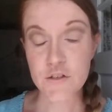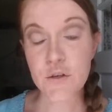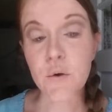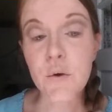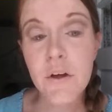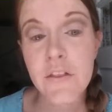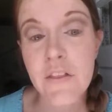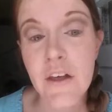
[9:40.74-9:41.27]

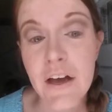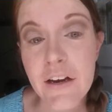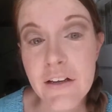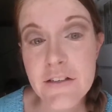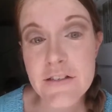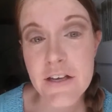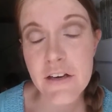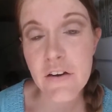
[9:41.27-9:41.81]
So that
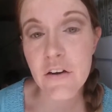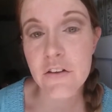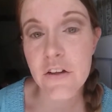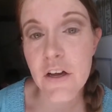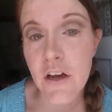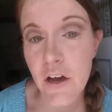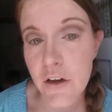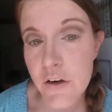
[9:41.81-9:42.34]
is it
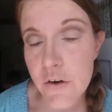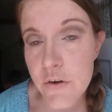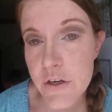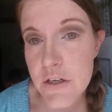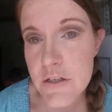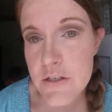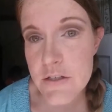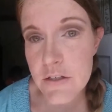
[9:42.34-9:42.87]
on the cut
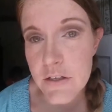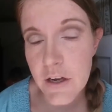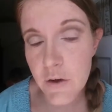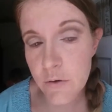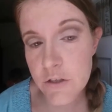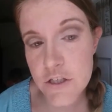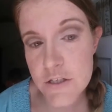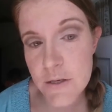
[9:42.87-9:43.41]
crease.
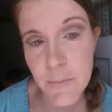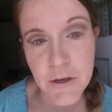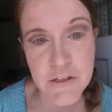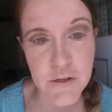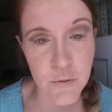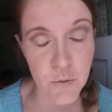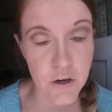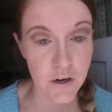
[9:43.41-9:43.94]
Now it just
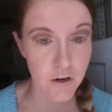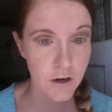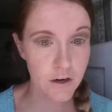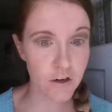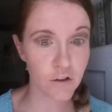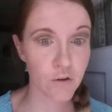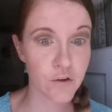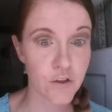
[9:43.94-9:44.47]
depends on what
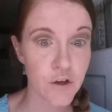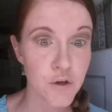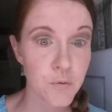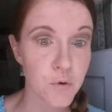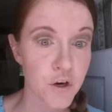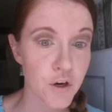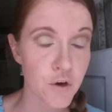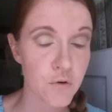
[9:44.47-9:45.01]
kind of look that
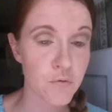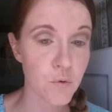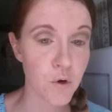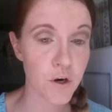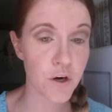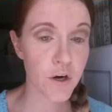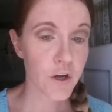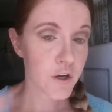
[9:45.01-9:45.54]
you want to go
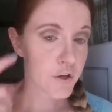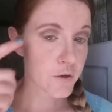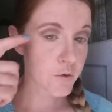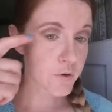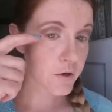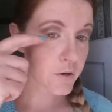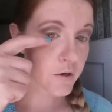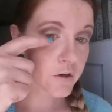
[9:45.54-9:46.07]
for.
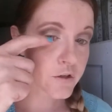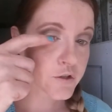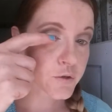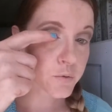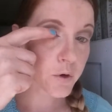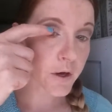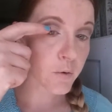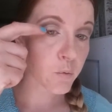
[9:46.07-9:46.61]
You can
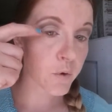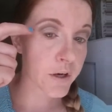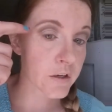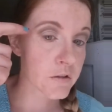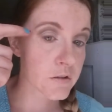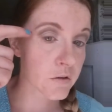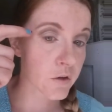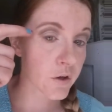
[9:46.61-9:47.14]
do a
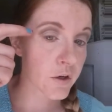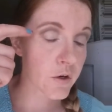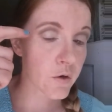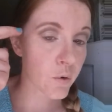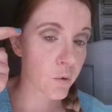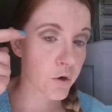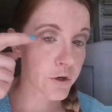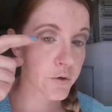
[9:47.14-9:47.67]
winged
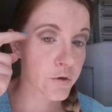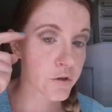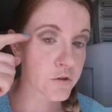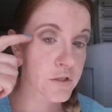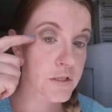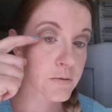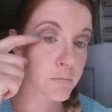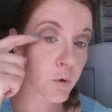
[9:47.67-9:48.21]
look, or you
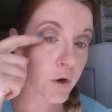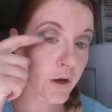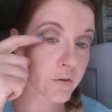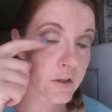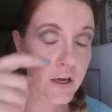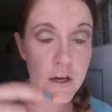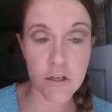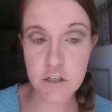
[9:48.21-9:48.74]
can smoke
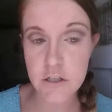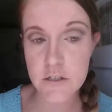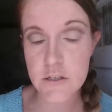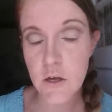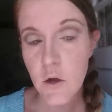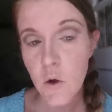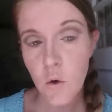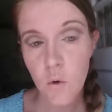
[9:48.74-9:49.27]
out the edges,